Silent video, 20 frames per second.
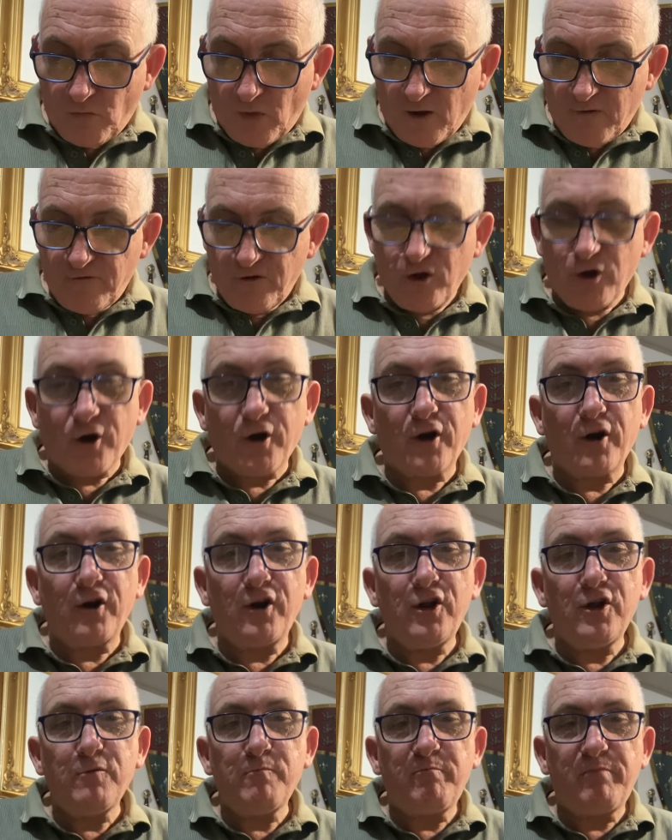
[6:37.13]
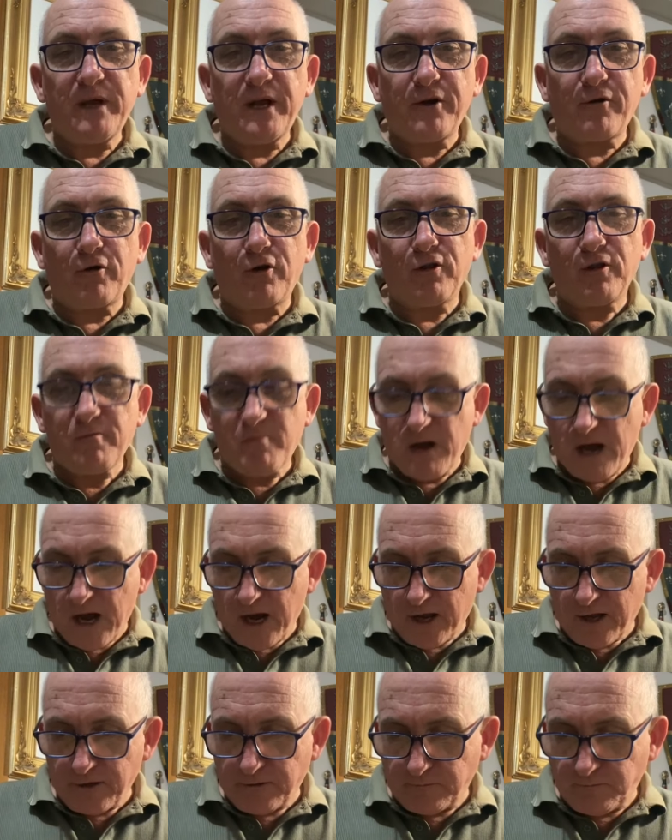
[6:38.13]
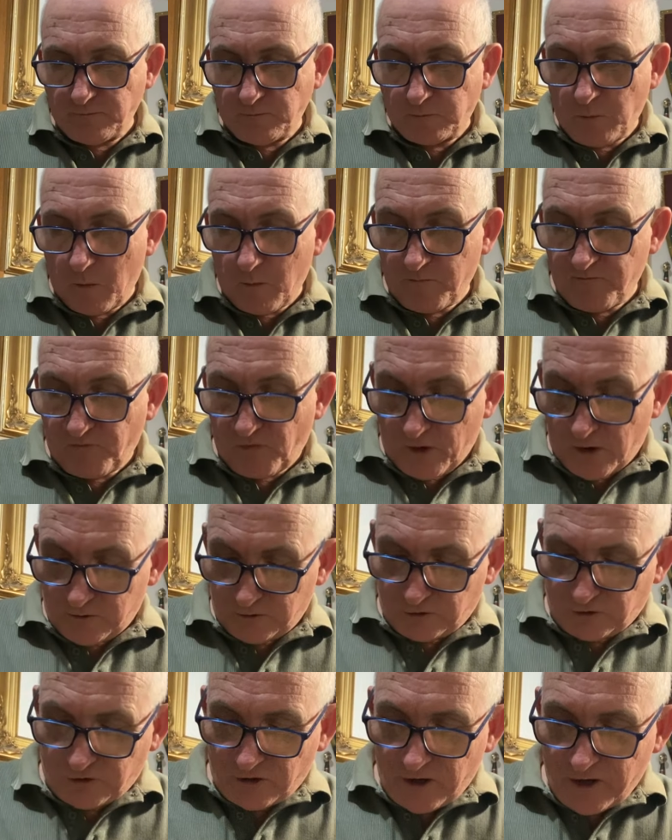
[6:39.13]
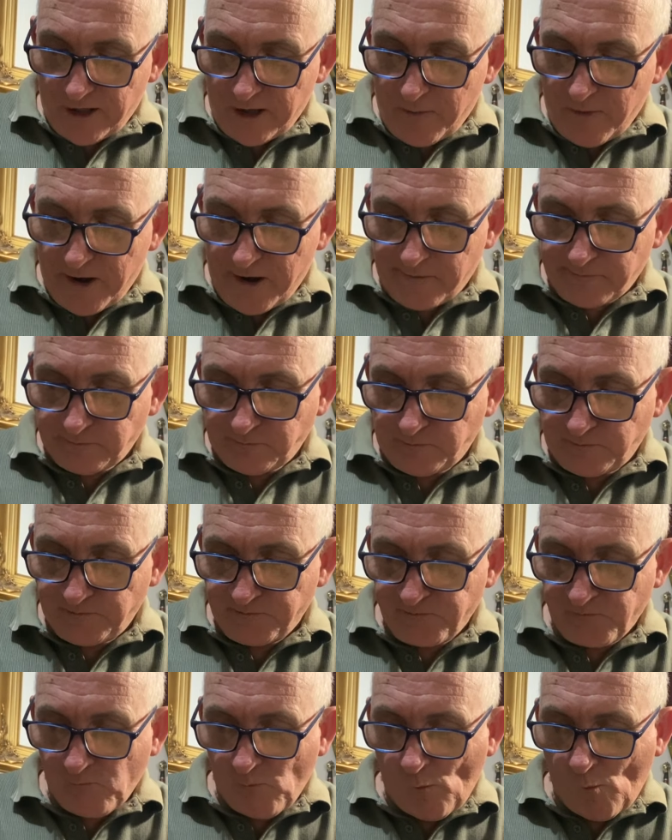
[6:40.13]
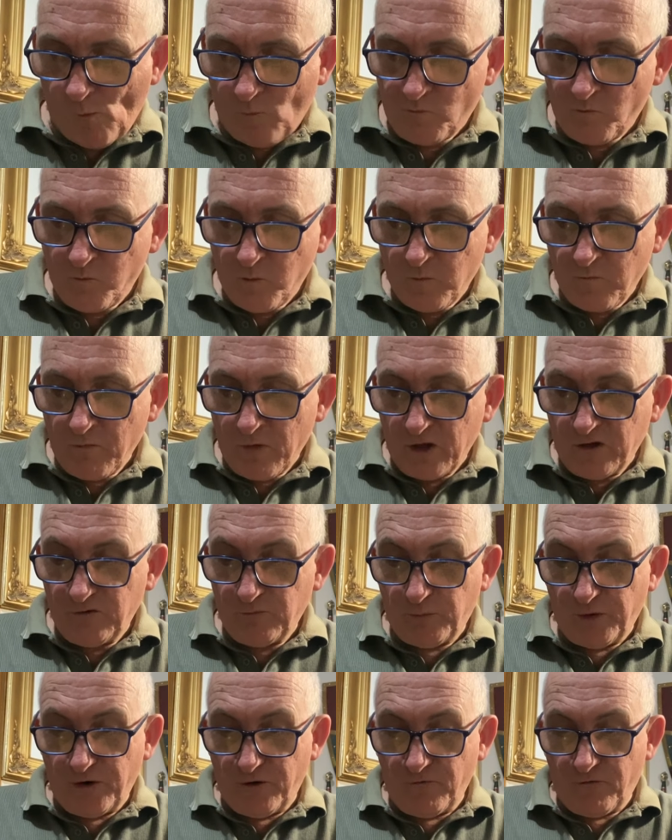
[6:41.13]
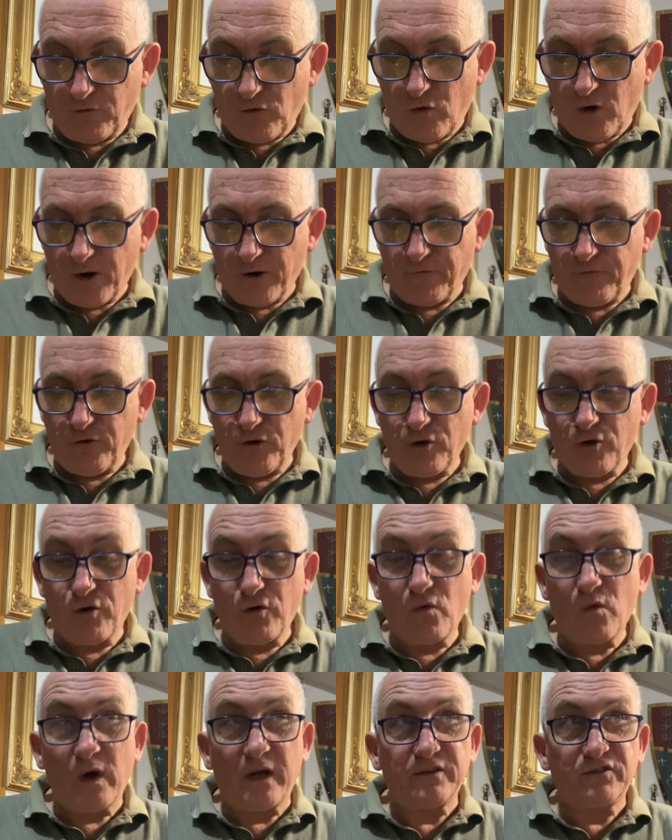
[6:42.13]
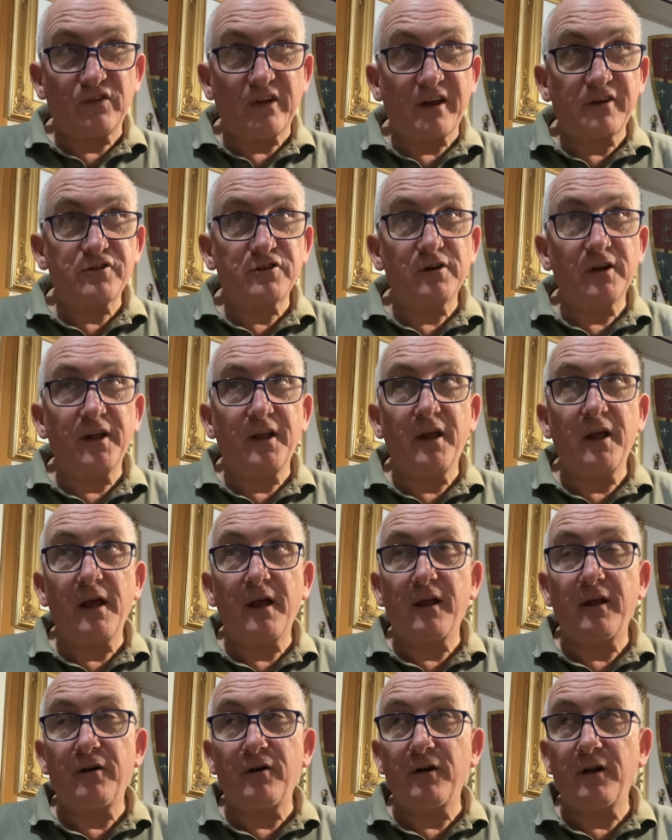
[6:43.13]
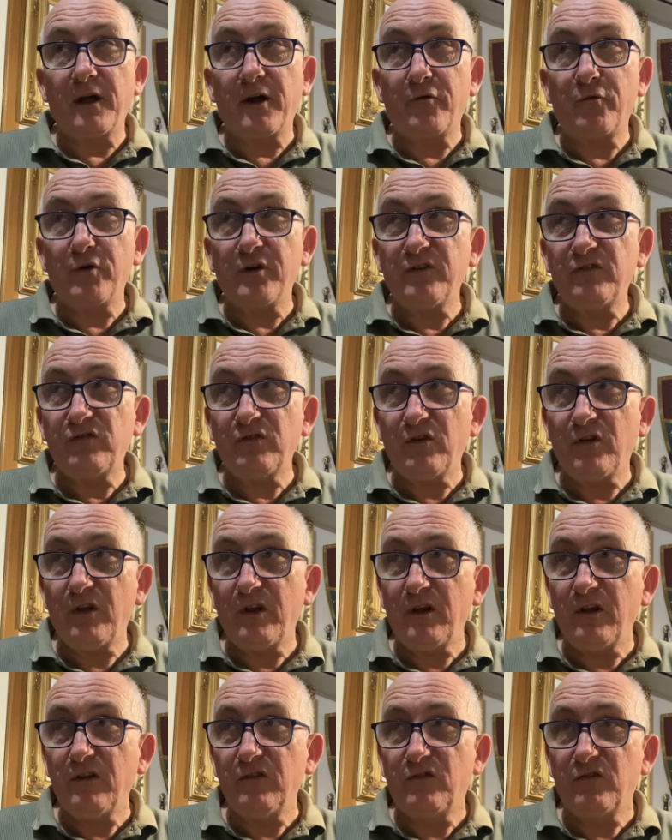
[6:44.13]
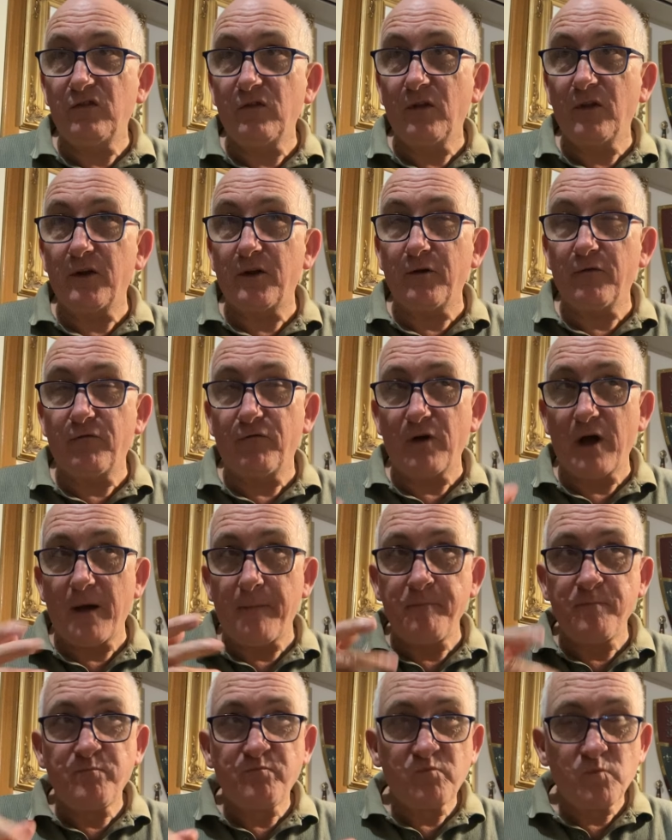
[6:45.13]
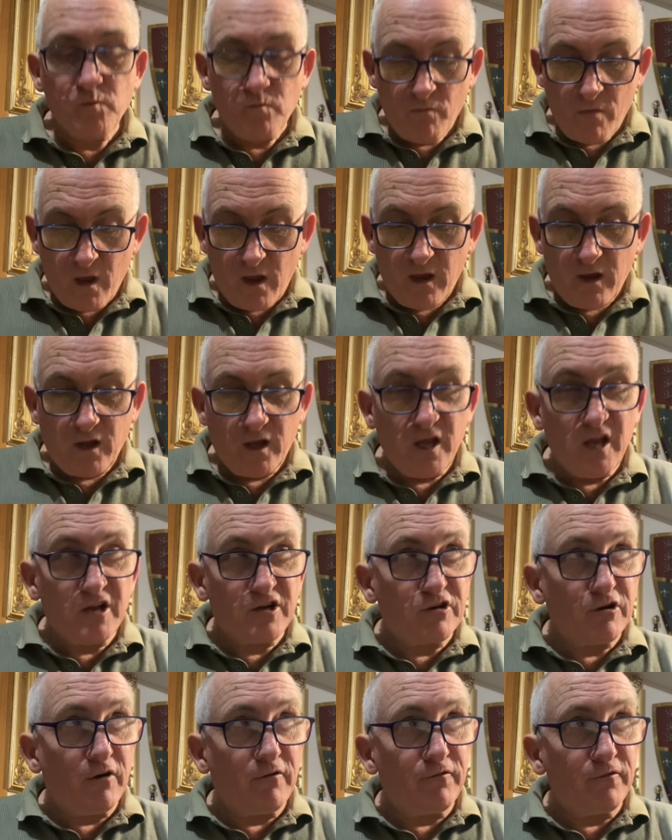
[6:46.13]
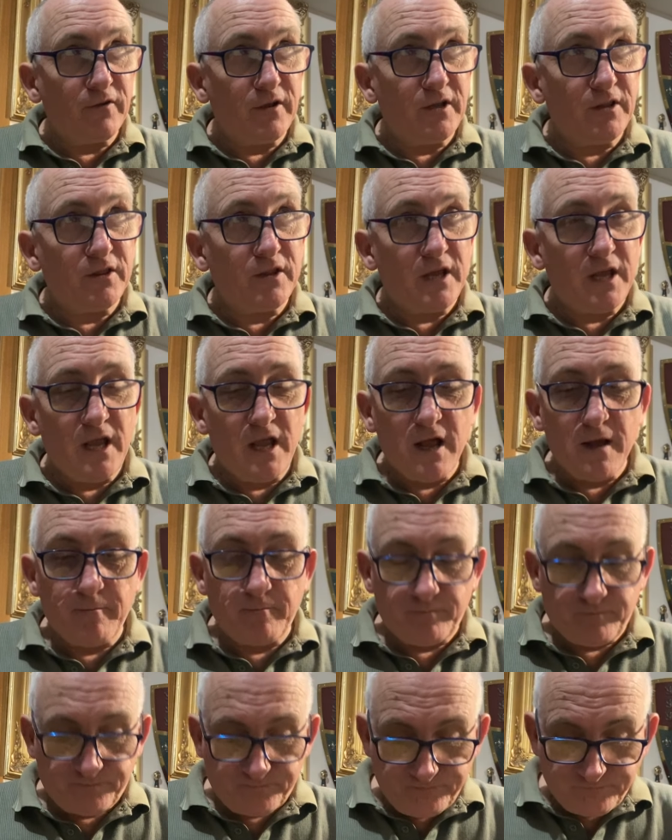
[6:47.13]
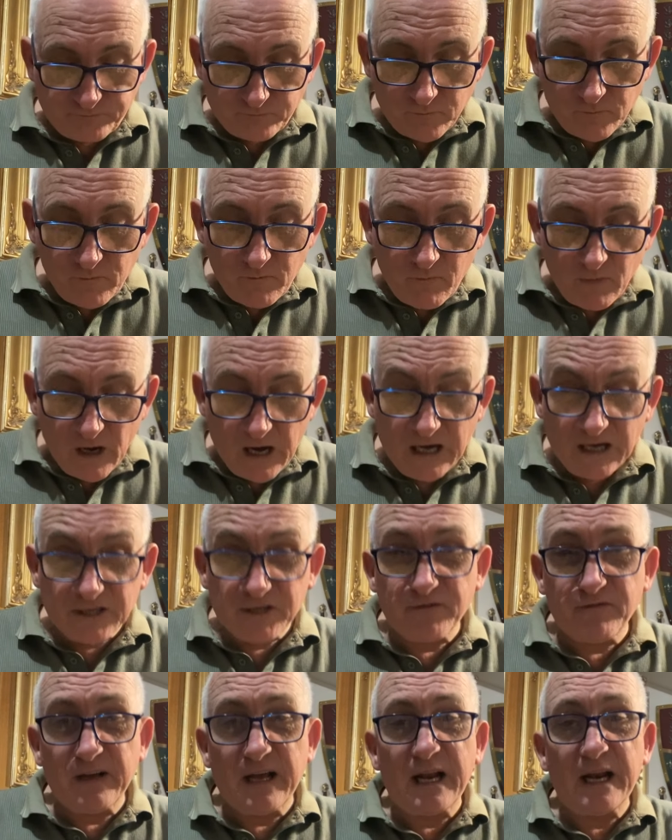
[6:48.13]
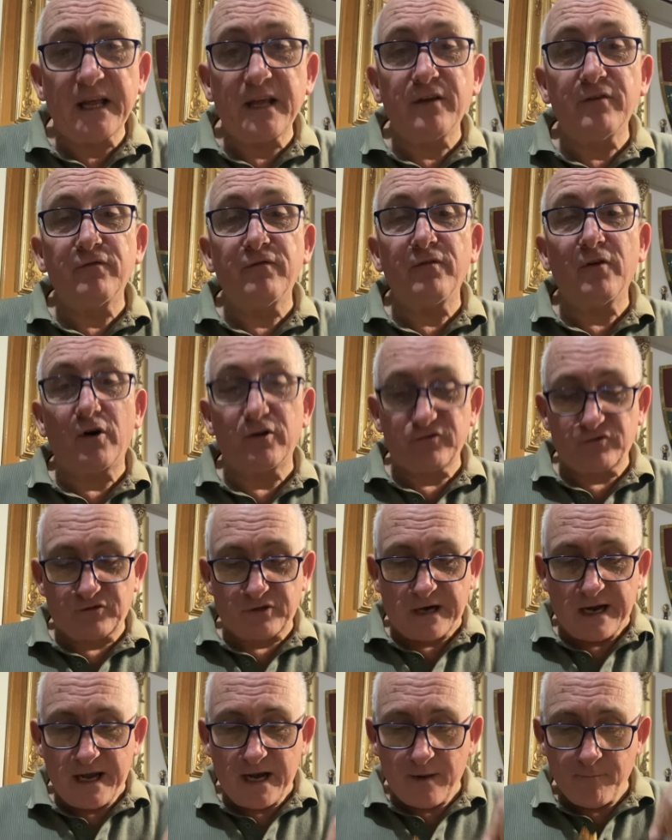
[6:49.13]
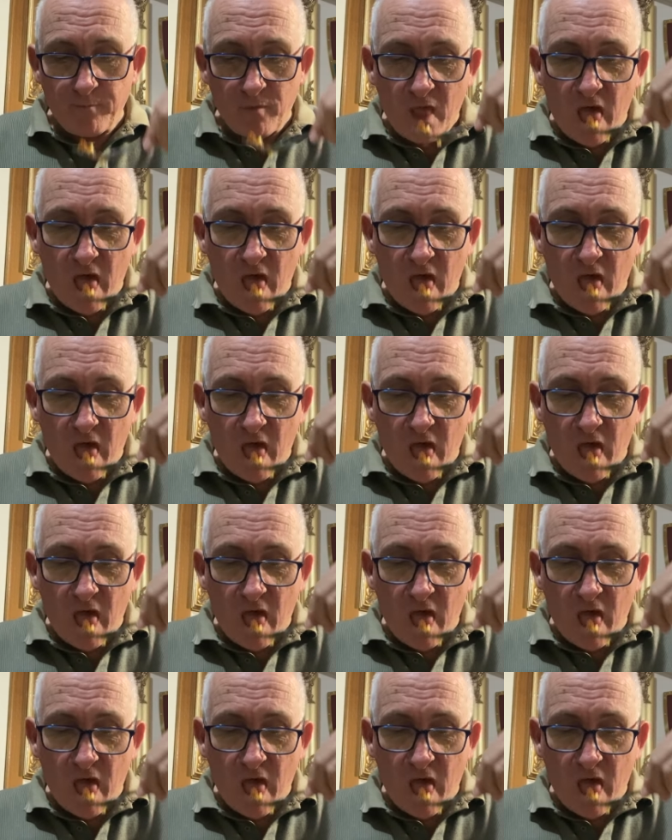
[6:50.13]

If you've got a new beer on the market, I'll try them out. Been quite a few good ones actually in recent years that have kicked off in the Hunter Valley of Australia.